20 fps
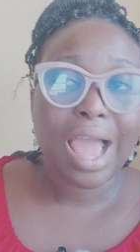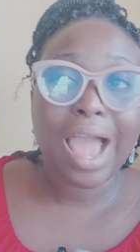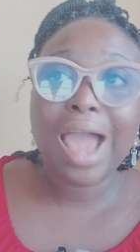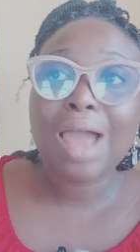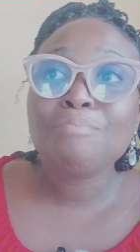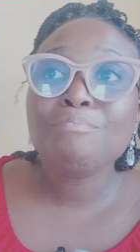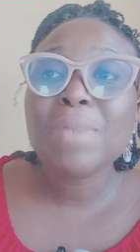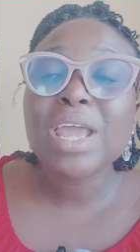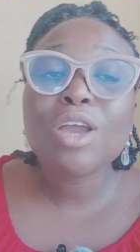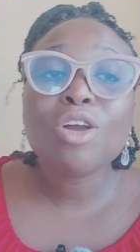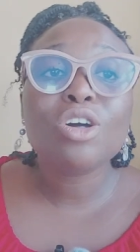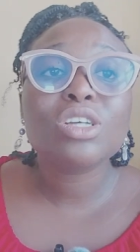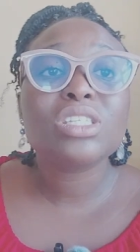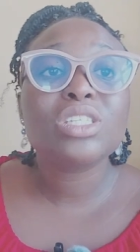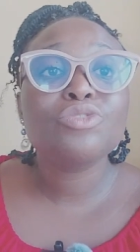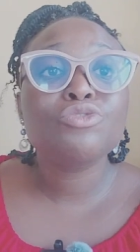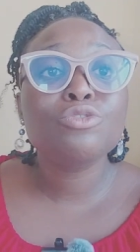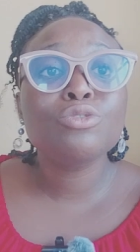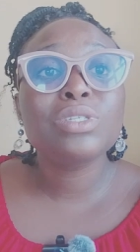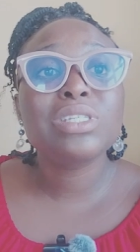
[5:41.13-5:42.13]
and make
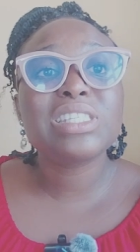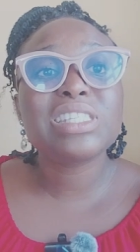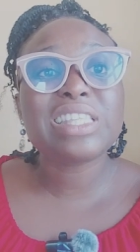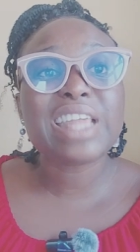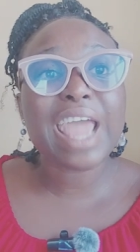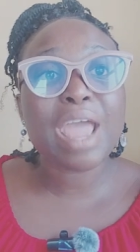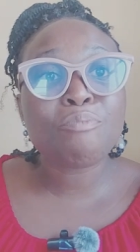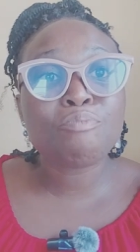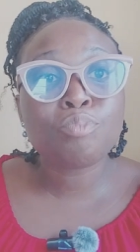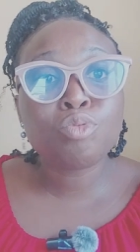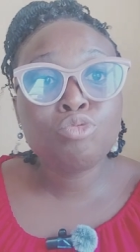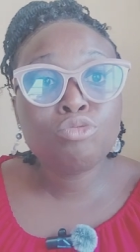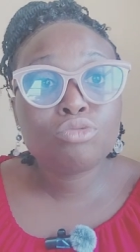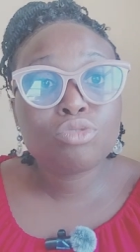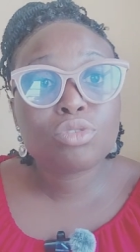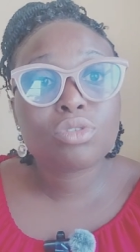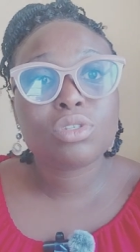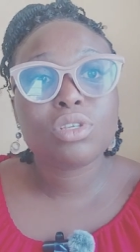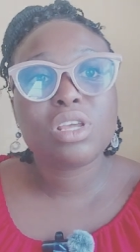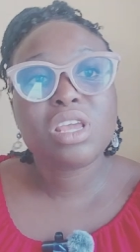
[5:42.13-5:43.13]
us even stay
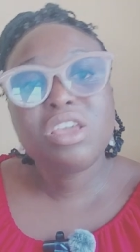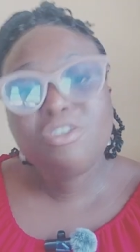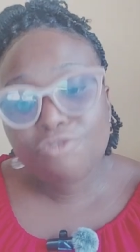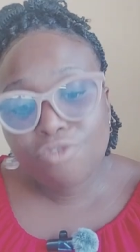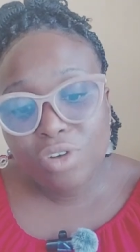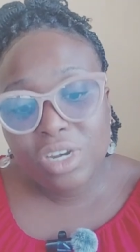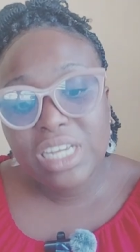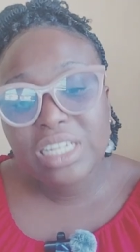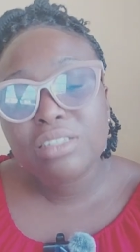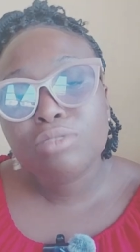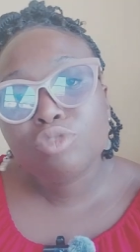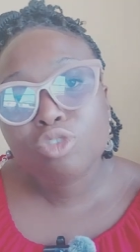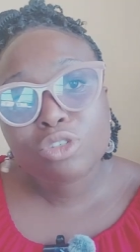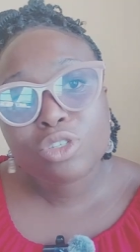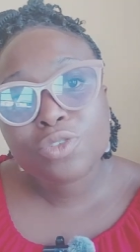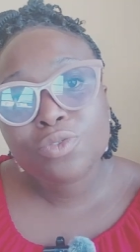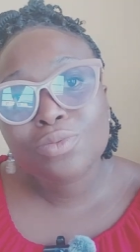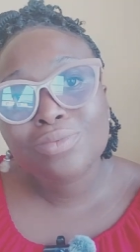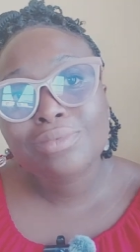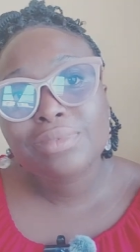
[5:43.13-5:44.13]
put even in
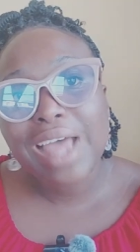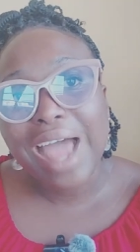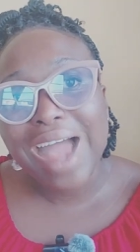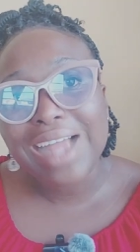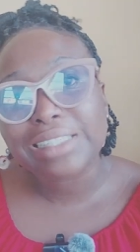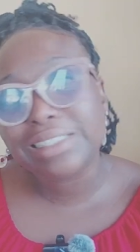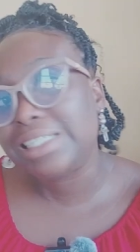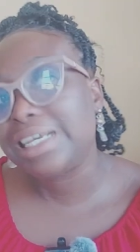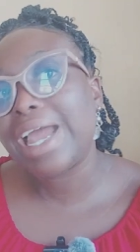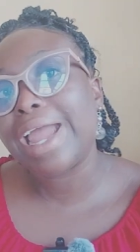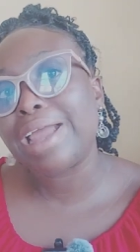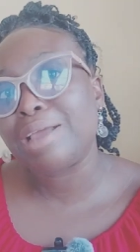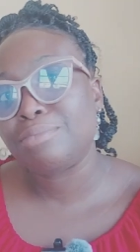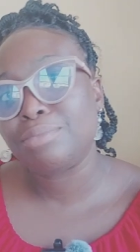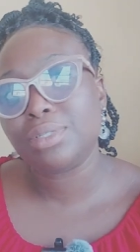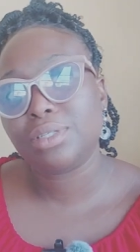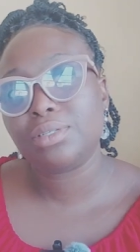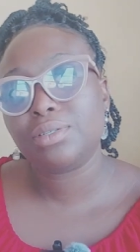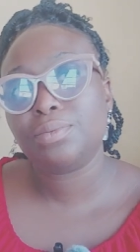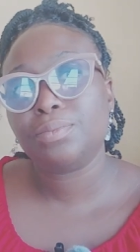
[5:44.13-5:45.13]
those hard
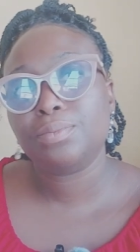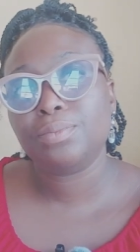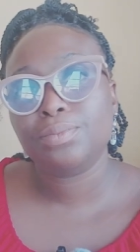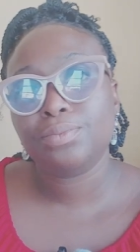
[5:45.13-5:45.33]
times.